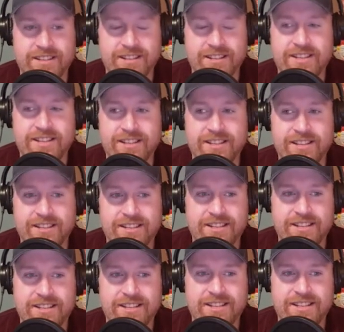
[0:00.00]

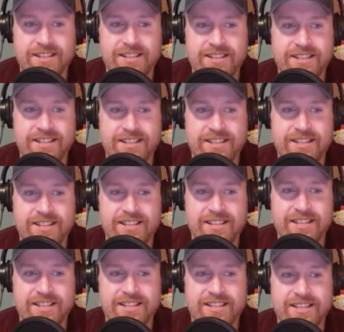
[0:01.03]

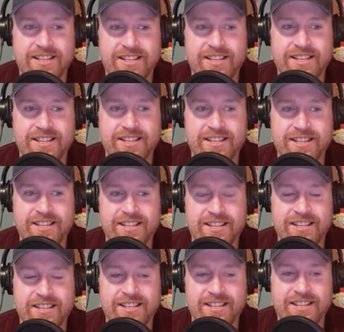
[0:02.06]

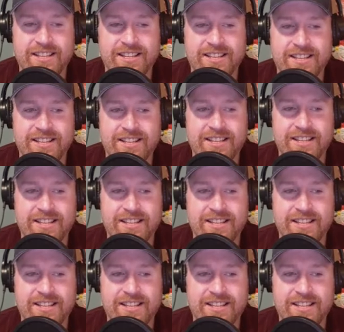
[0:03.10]
No words are spoken by the person on screen.